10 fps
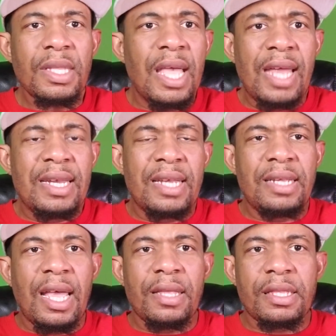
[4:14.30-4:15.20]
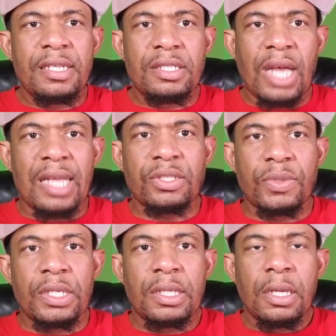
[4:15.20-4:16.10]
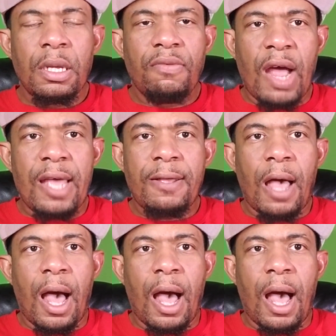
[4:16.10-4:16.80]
And then Anthony Joshua, right?